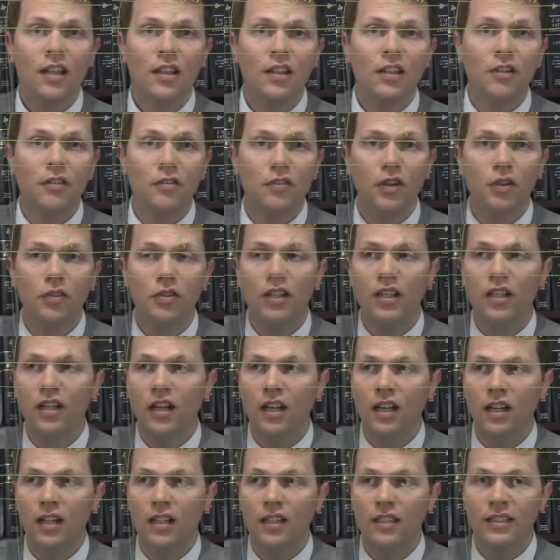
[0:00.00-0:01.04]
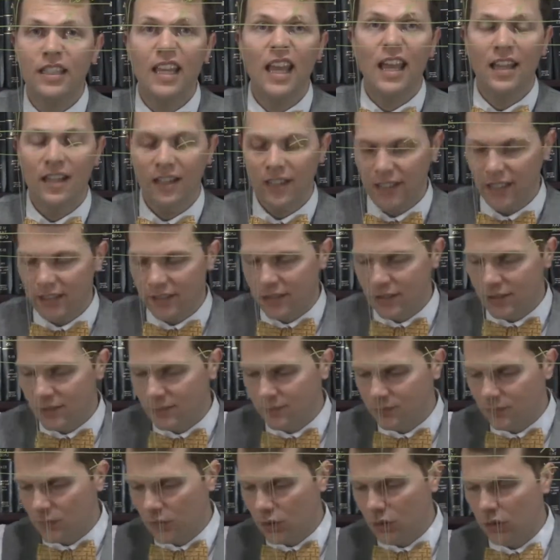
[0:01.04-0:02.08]
they're voting on candidates
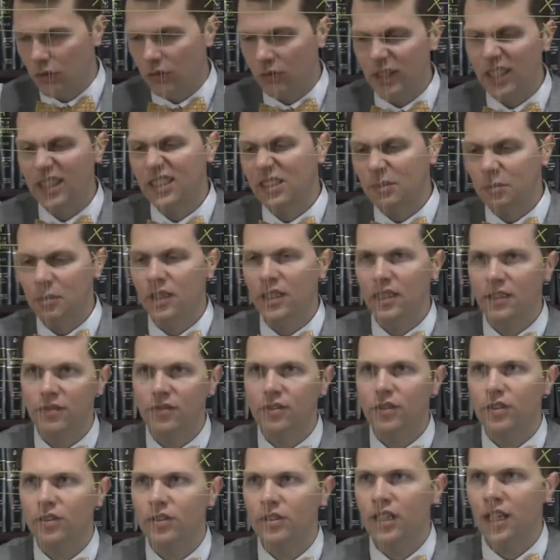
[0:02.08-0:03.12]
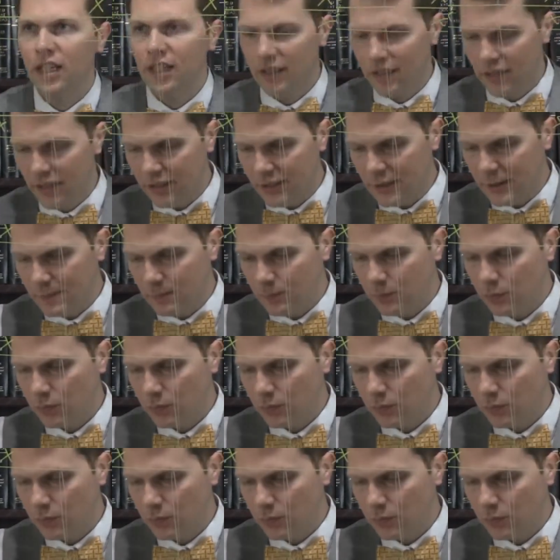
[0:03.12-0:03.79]
or raising money for those candidates.